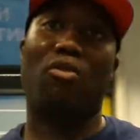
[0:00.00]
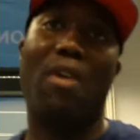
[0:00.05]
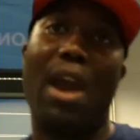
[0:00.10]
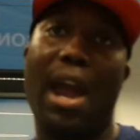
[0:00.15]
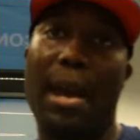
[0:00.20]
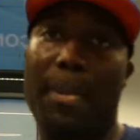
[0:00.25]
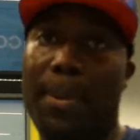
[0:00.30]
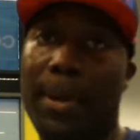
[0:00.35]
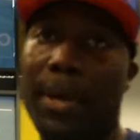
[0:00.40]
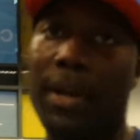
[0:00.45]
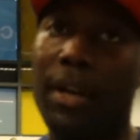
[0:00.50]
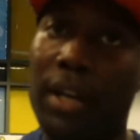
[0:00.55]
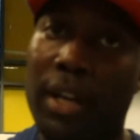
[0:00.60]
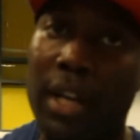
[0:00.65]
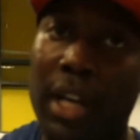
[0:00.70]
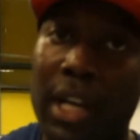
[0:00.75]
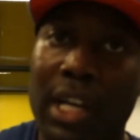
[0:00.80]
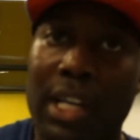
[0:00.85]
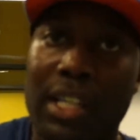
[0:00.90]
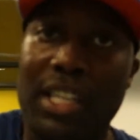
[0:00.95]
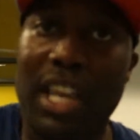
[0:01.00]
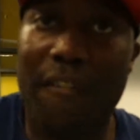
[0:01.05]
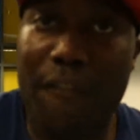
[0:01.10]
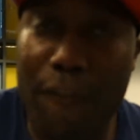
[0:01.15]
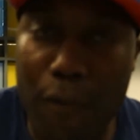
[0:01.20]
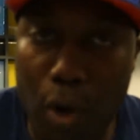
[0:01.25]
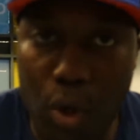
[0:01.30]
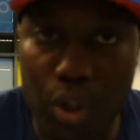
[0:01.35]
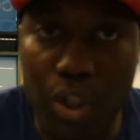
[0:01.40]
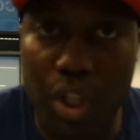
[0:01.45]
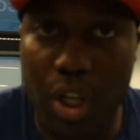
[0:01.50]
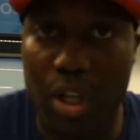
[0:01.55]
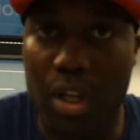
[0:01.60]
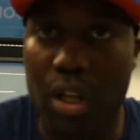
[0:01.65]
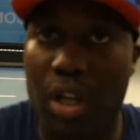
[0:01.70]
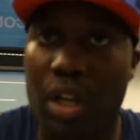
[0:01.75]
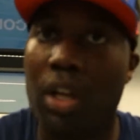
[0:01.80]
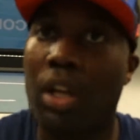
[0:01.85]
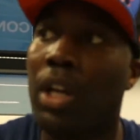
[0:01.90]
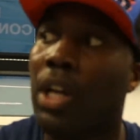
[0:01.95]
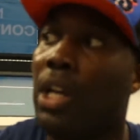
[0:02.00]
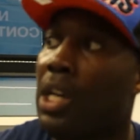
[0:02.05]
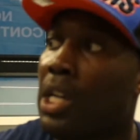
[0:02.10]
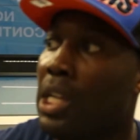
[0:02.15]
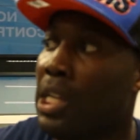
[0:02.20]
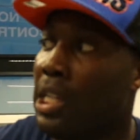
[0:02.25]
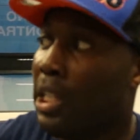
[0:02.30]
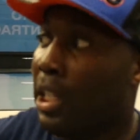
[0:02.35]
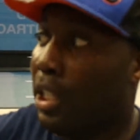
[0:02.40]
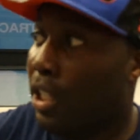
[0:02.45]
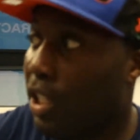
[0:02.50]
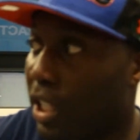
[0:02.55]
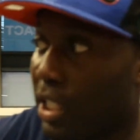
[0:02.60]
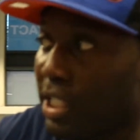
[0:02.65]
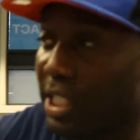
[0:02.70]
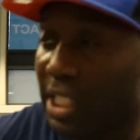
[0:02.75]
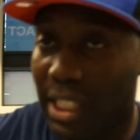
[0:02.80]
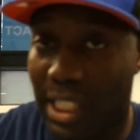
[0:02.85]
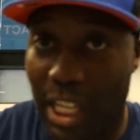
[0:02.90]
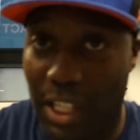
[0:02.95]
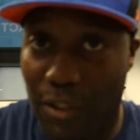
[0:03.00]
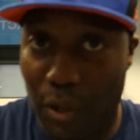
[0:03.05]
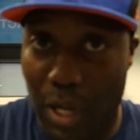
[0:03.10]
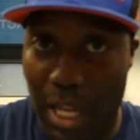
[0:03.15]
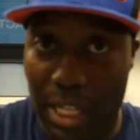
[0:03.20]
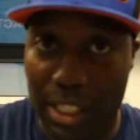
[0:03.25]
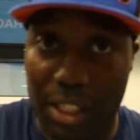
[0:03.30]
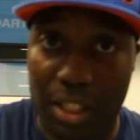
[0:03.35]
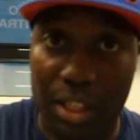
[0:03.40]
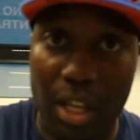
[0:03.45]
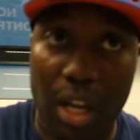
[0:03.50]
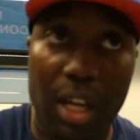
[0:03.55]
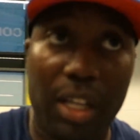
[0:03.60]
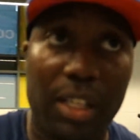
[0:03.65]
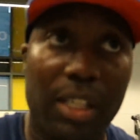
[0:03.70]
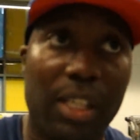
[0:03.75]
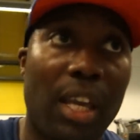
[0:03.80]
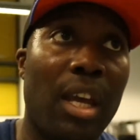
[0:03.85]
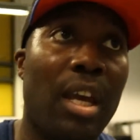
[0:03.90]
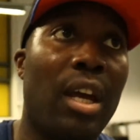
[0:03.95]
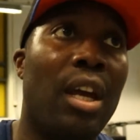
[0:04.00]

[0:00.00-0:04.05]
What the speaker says: a wrap. Set 4 done. Another successful exercise.